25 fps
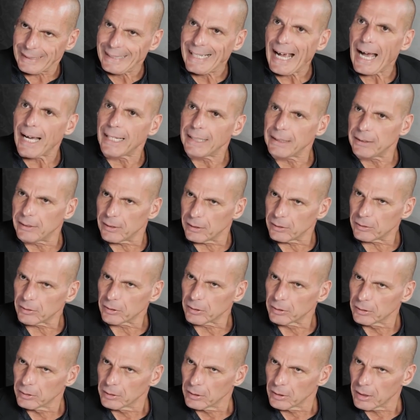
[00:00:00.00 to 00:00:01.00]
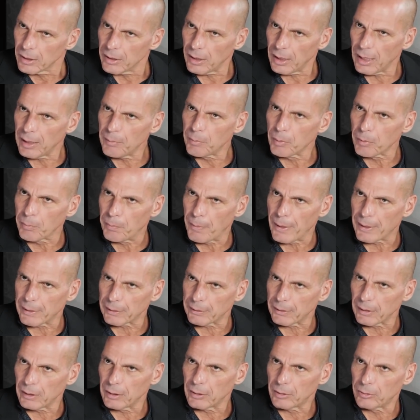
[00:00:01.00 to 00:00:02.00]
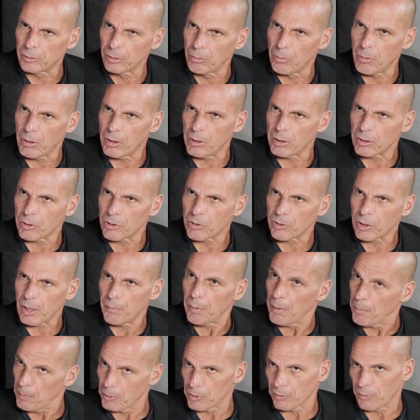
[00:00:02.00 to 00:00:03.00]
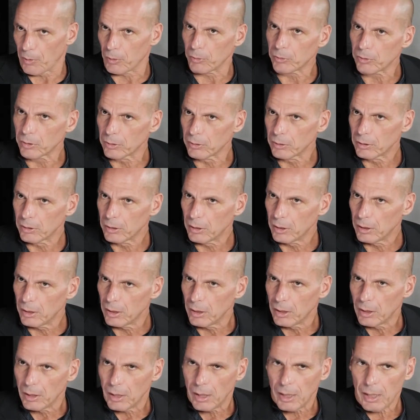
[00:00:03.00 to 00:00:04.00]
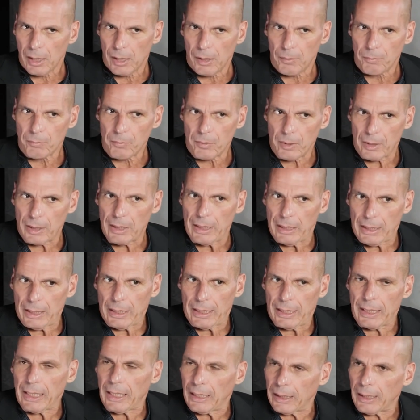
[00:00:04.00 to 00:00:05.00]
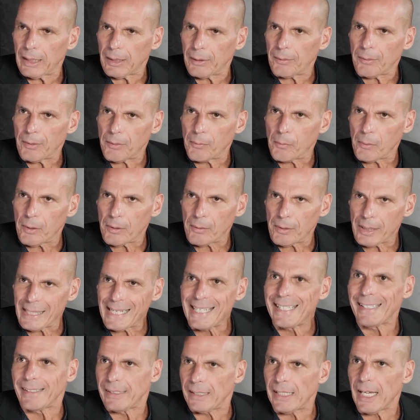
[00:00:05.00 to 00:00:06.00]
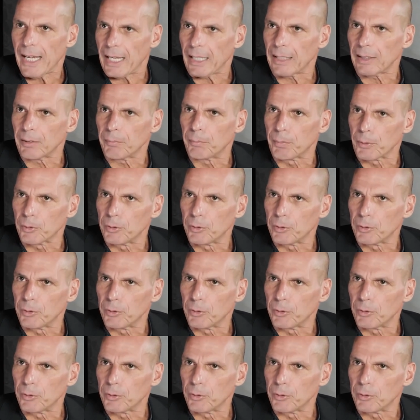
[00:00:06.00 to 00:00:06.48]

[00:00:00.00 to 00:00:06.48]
guided the Labour Party towards a people's vote, in the end